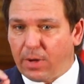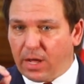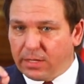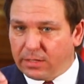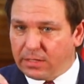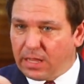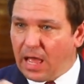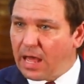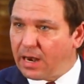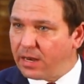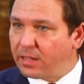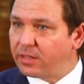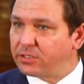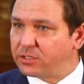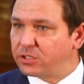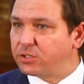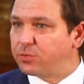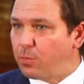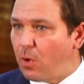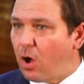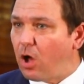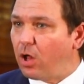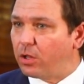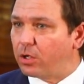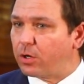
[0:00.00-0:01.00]
a lot of the
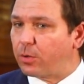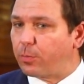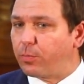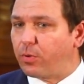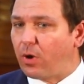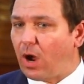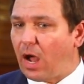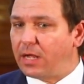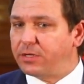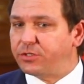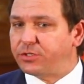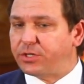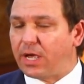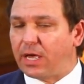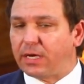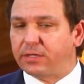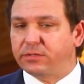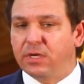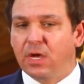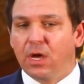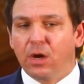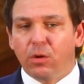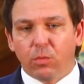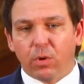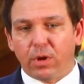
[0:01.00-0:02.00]
smaller projects.